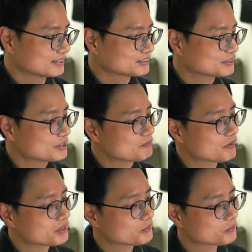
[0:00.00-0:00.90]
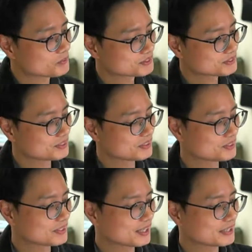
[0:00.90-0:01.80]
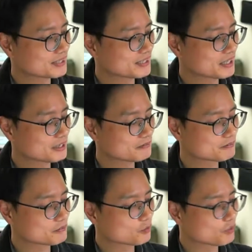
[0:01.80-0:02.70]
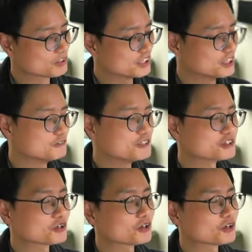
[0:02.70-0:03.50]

So in my course, I have one individual